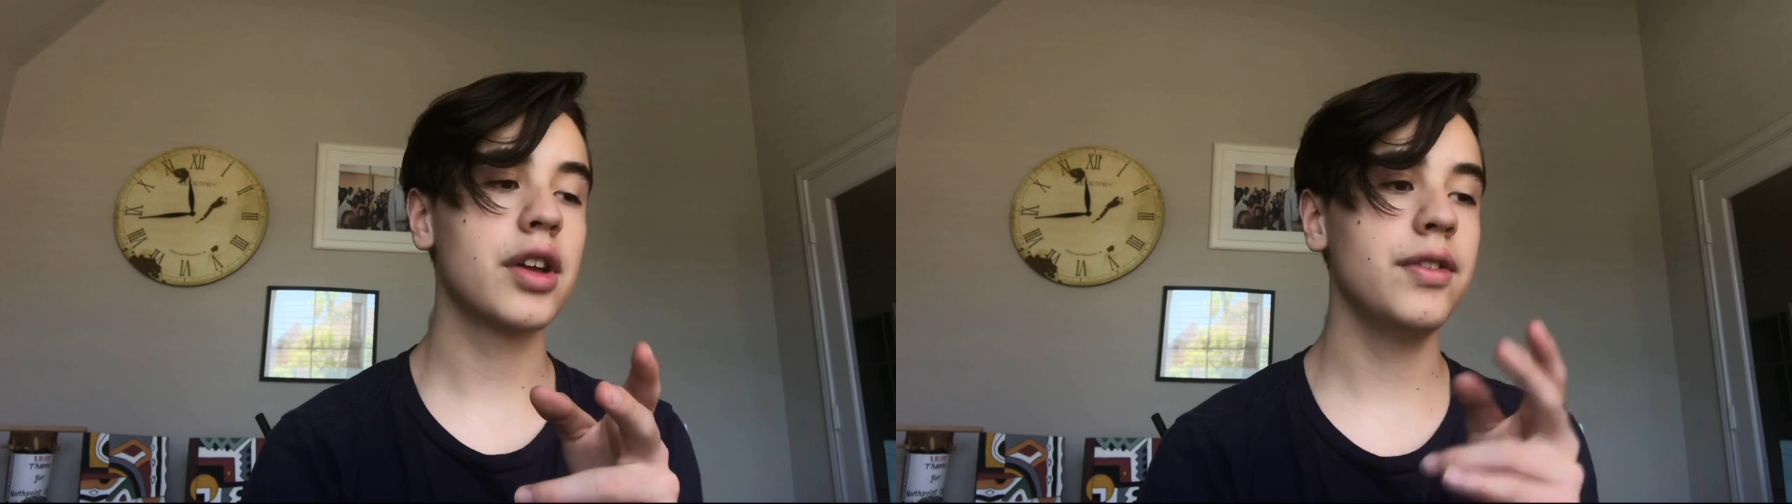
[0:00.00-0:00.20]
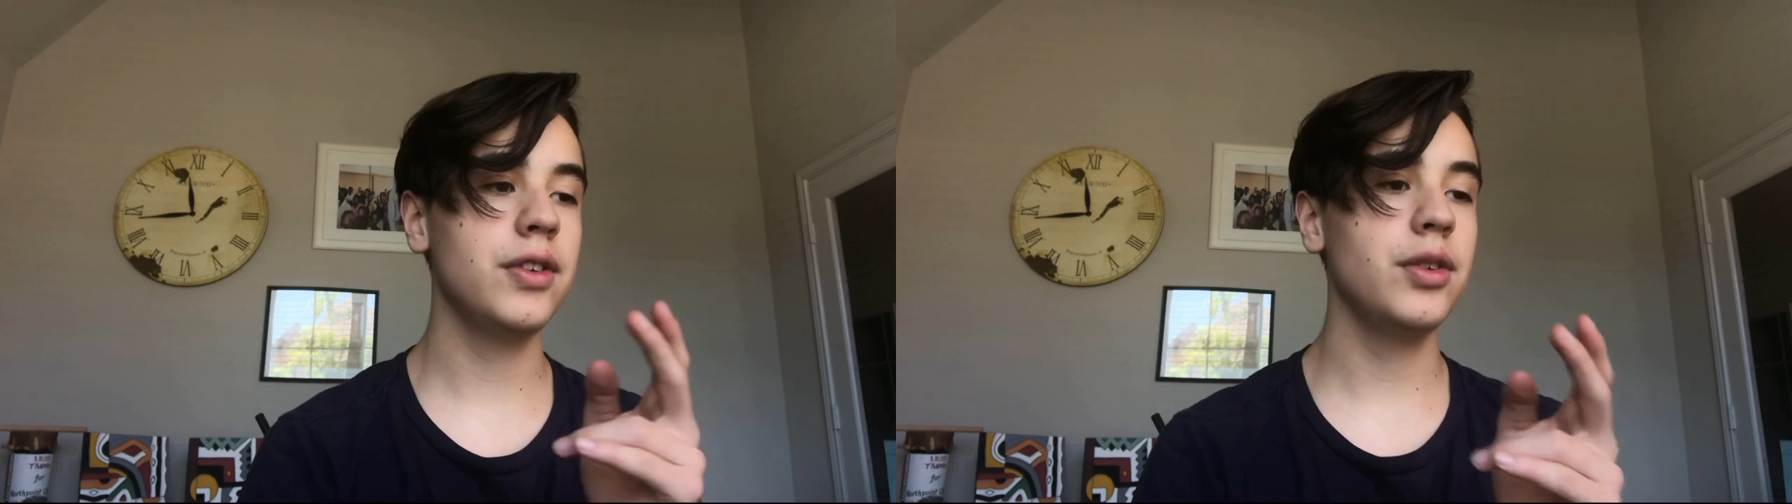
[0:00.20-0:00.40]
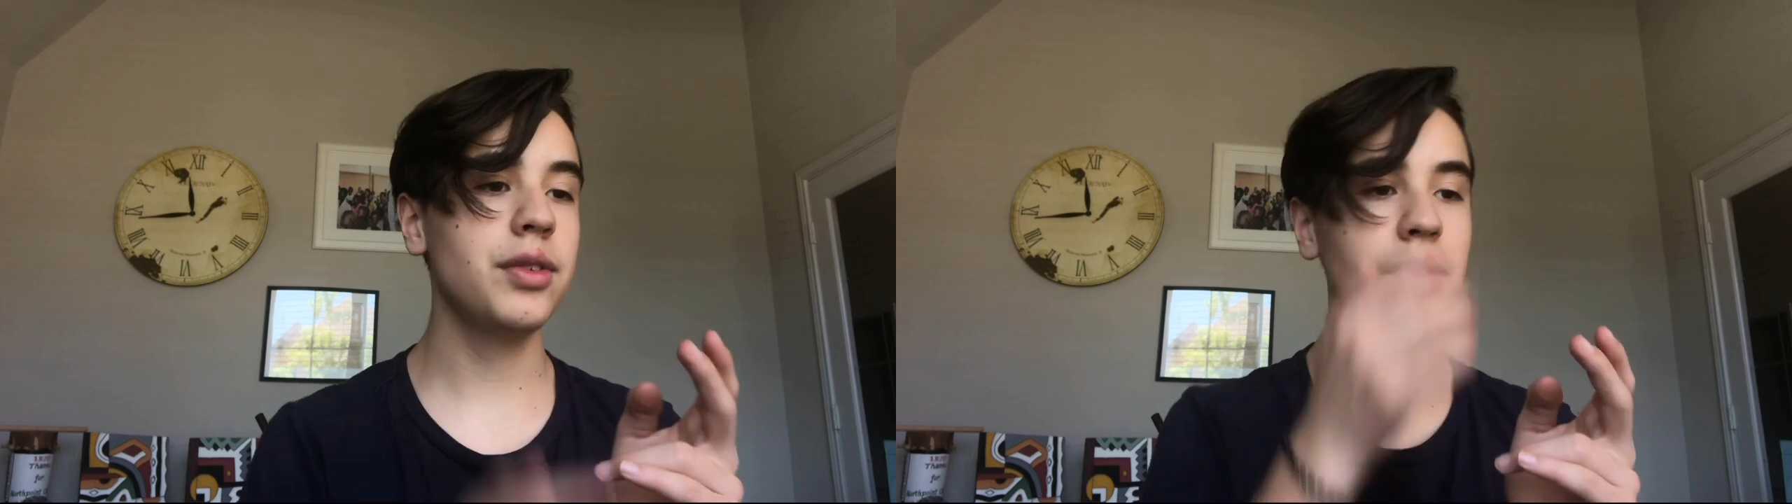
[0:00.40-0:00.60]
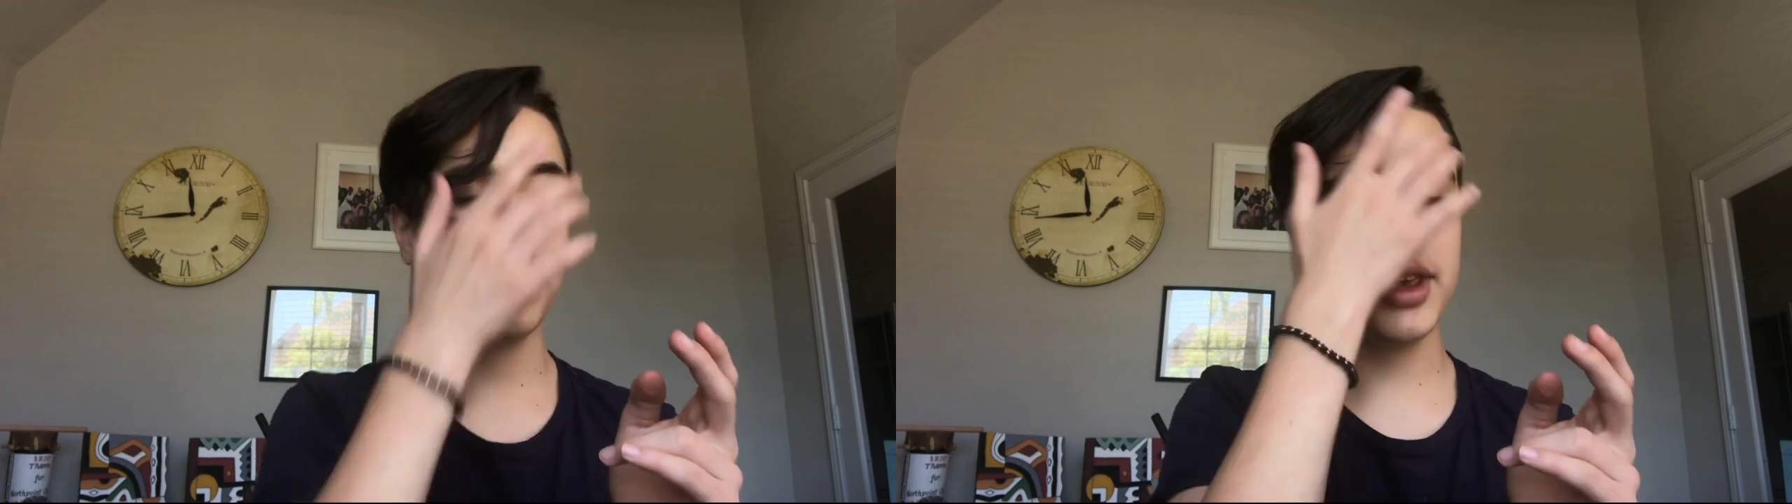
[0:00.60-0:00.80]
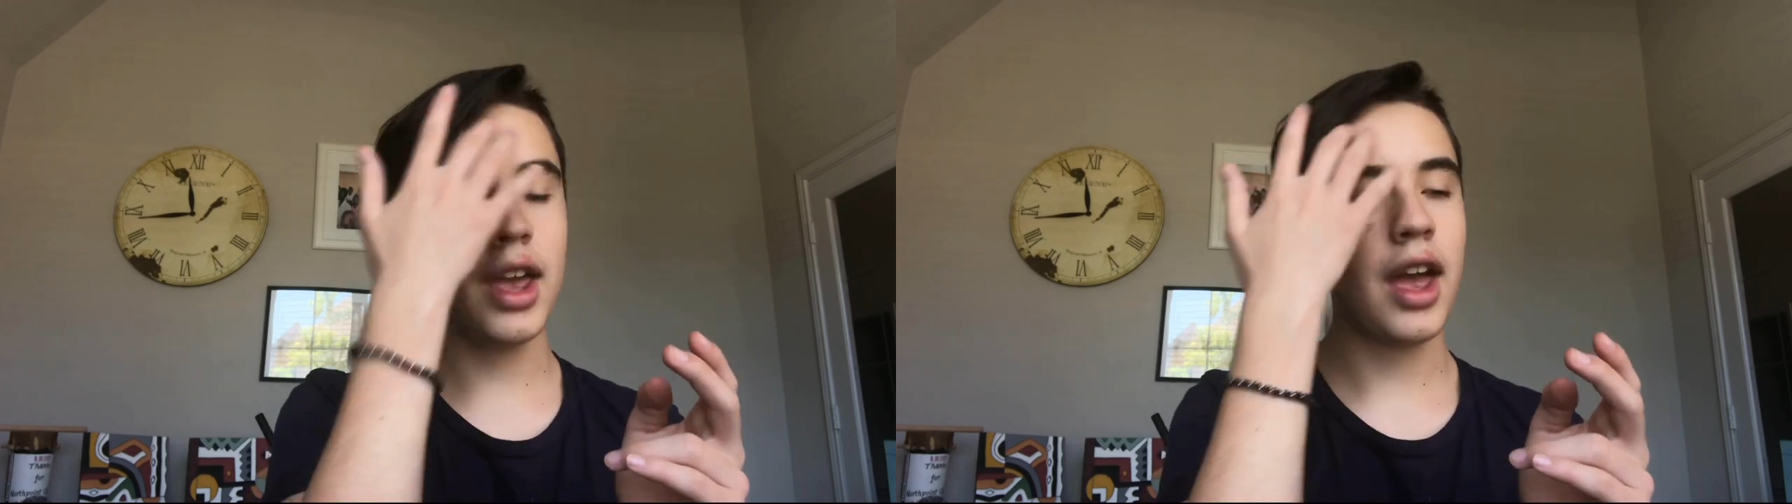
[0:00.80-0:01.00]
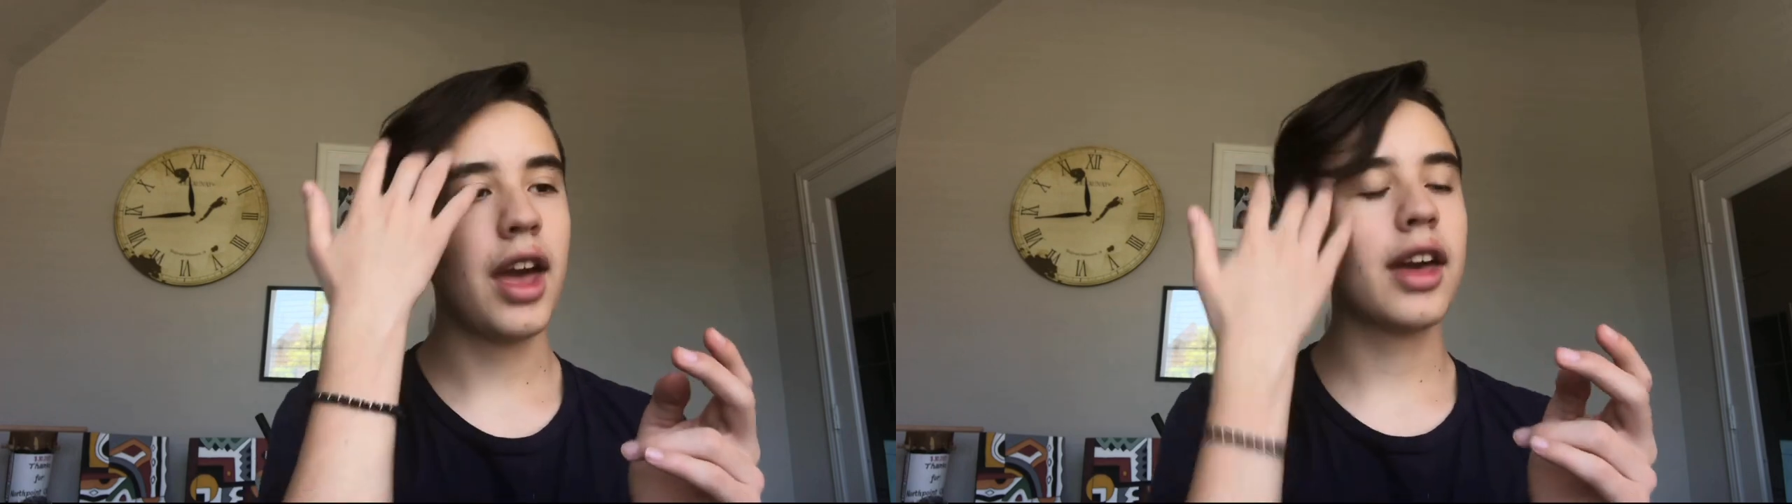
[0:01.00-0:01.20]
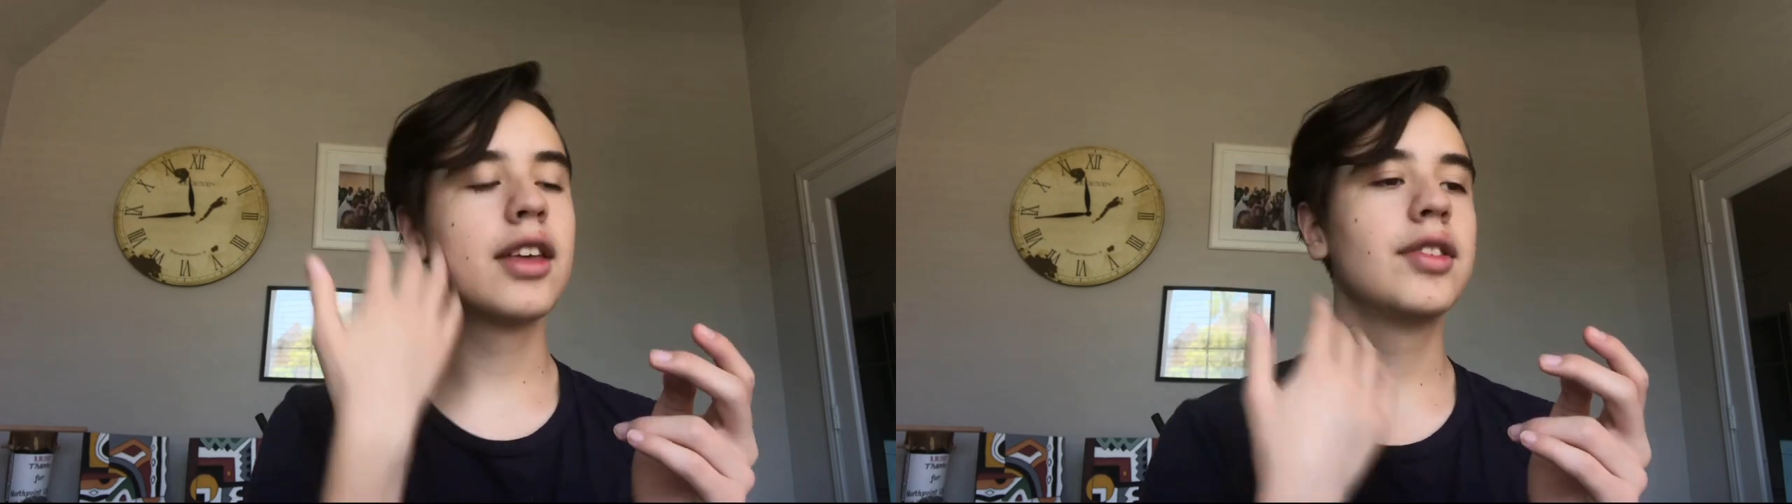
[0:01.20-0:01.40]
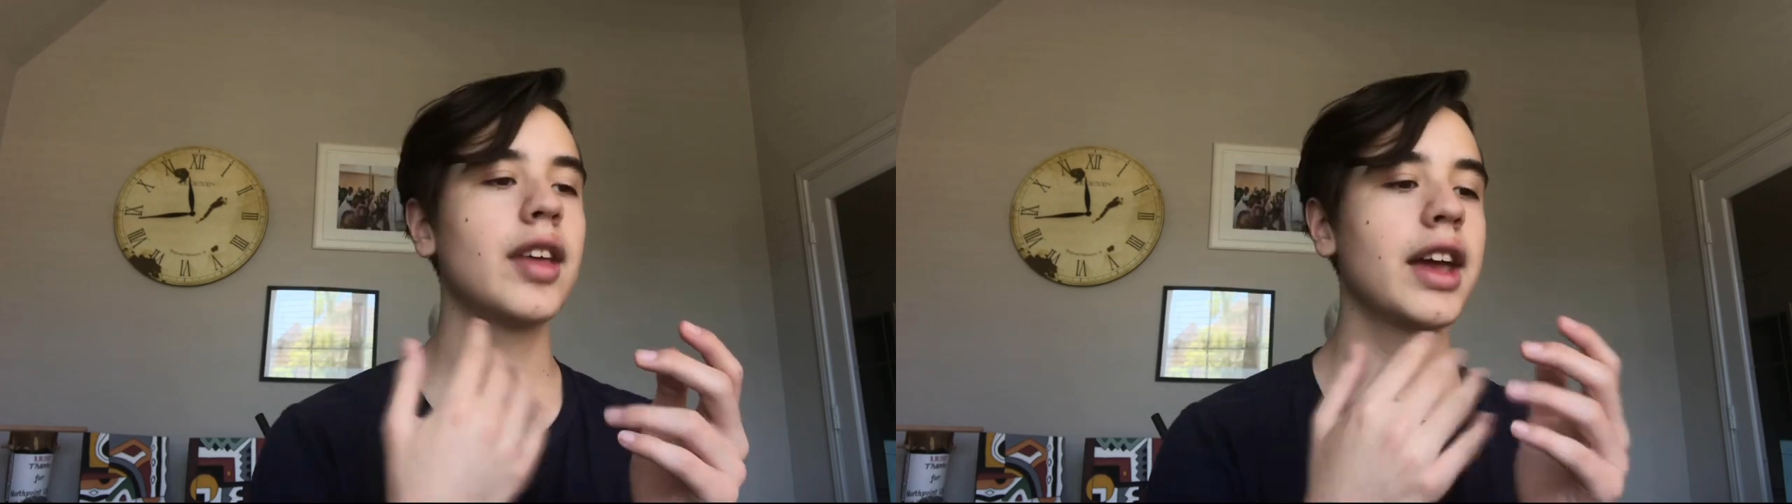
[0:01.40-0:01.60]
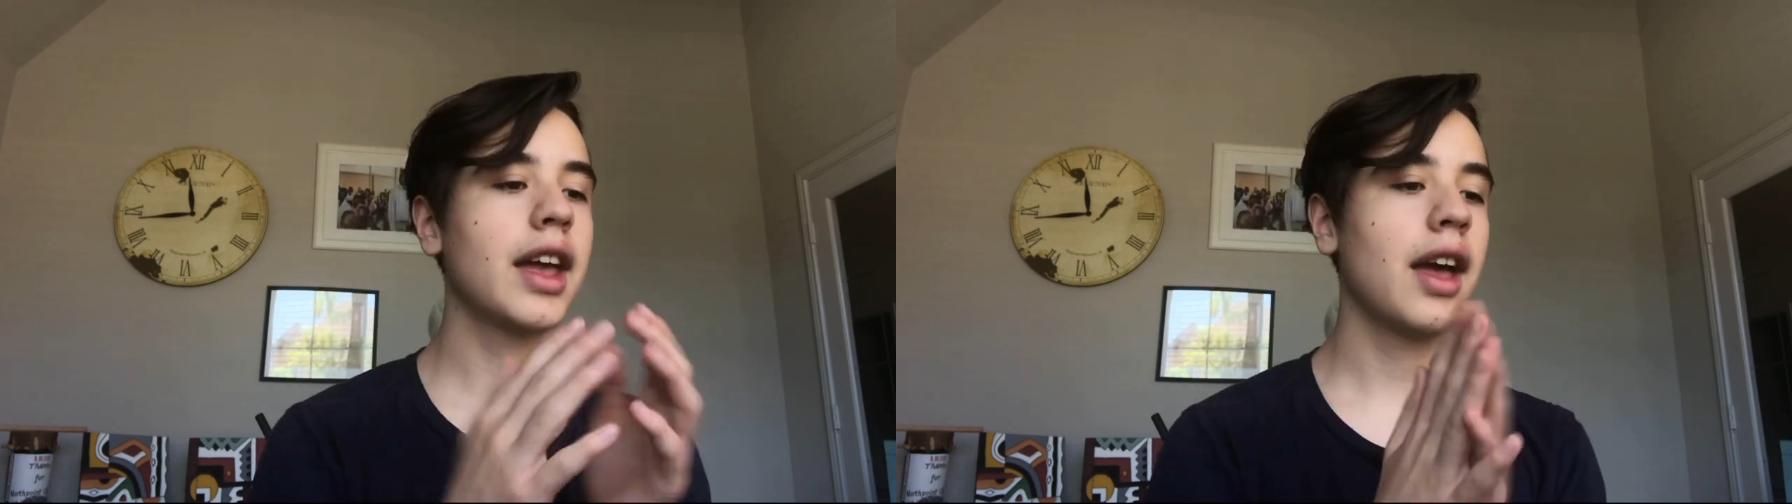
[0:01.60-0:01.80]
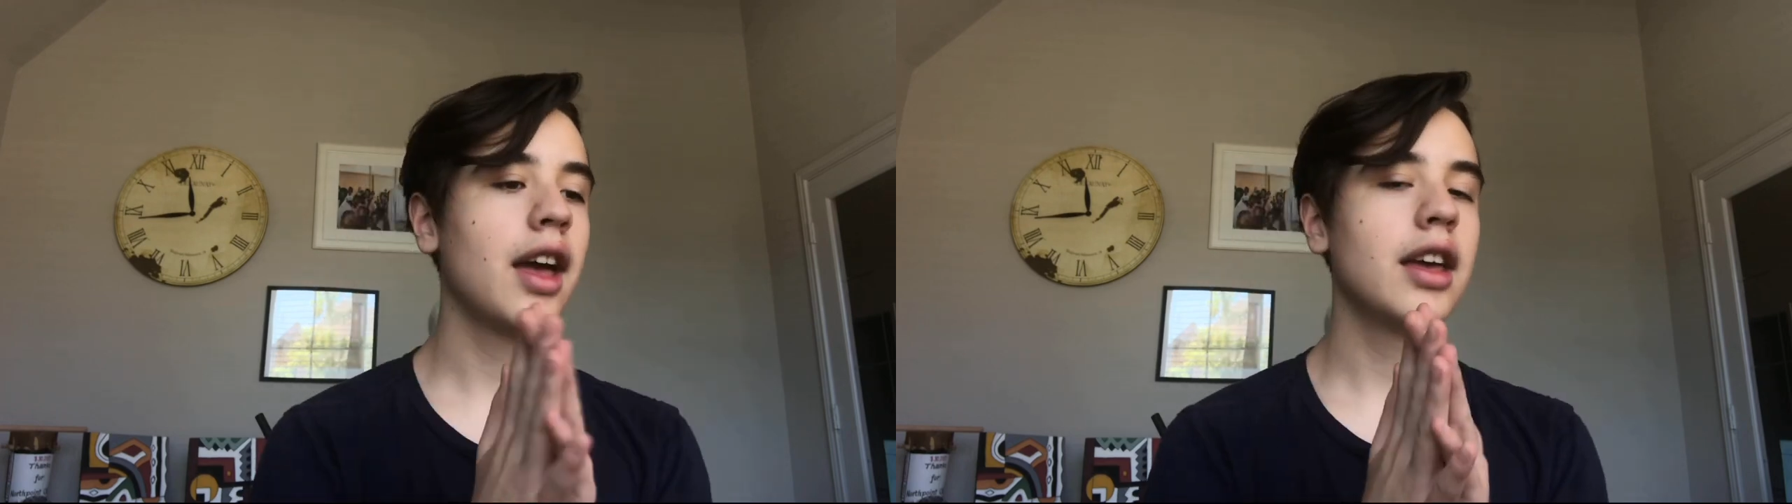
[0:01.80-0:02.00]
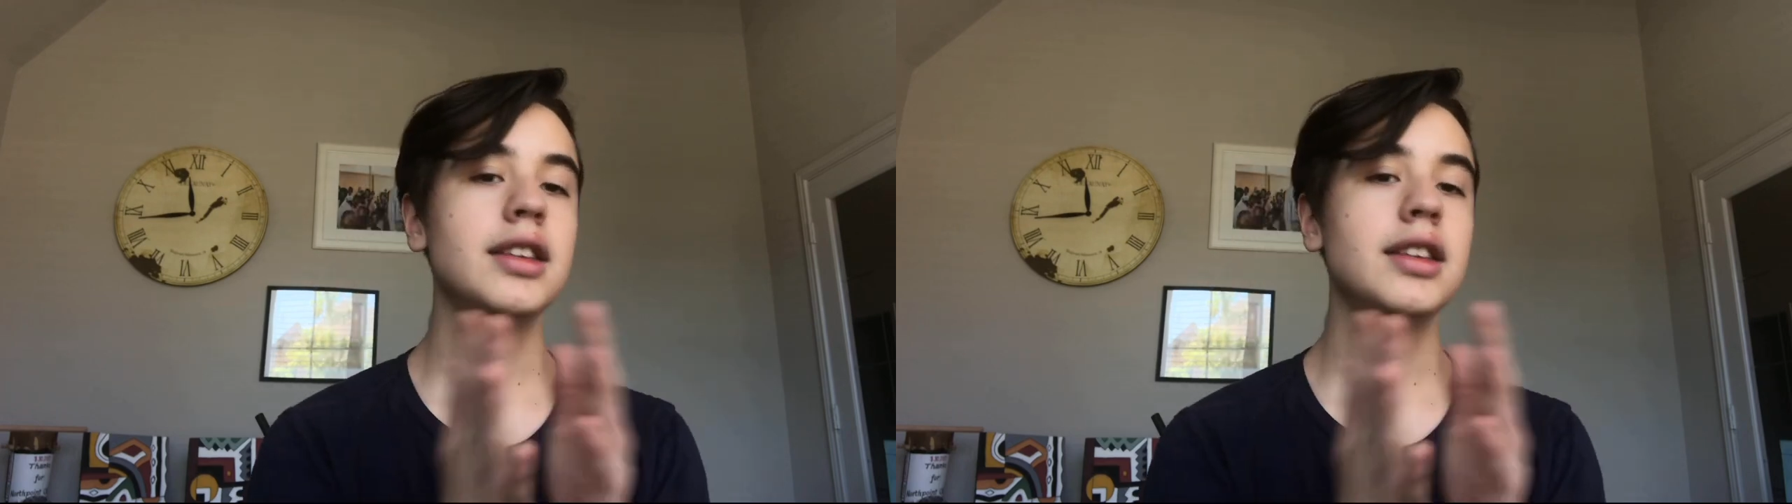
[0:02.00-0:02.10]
confuses me because like